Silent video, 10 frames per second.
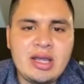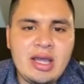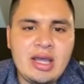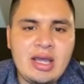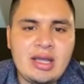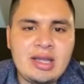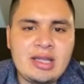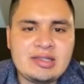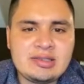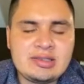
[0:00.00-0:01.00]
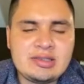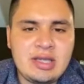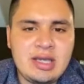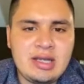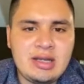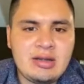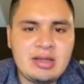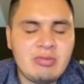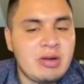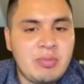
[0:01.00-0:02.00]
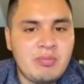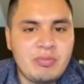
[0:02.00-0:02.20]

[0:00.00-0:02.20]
And they said they were